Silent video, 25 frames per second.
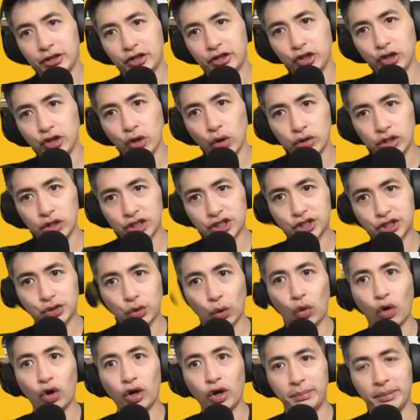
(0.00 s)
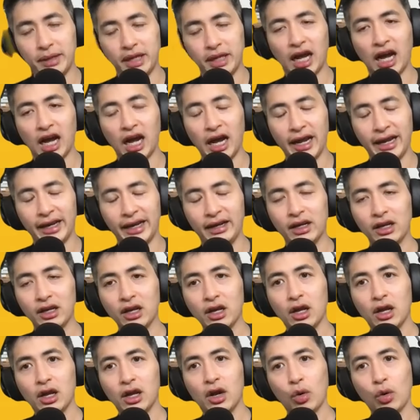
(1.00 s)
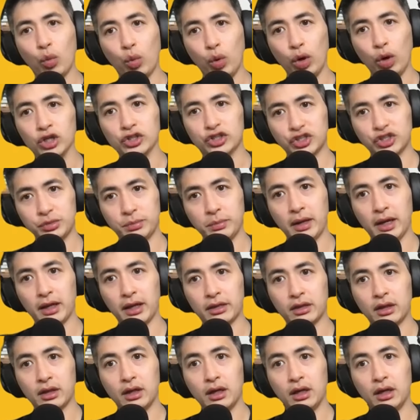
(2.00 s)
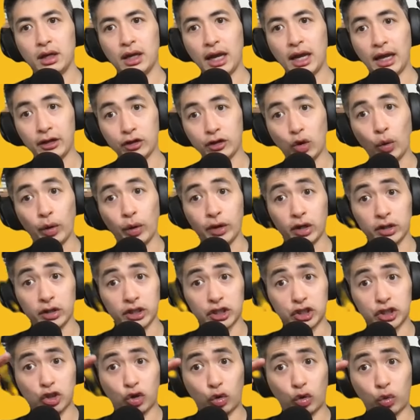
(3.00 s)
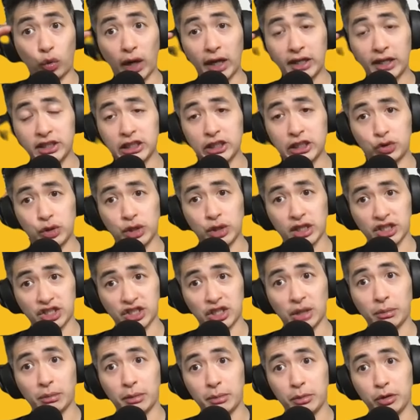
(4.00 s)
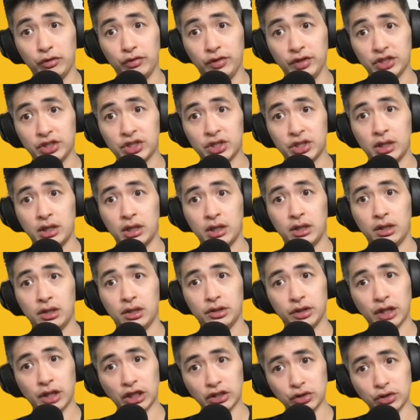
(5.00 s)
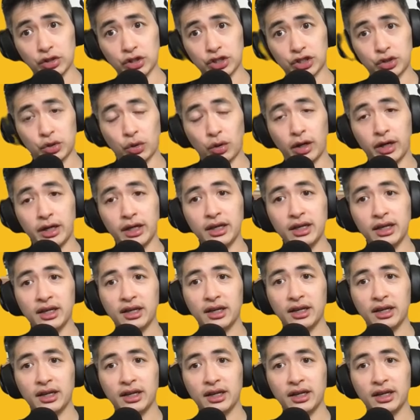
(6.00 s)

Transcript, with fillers: do you know the story behind Will Smith and going on this crazy streak of summer movies? Do you guys know the story?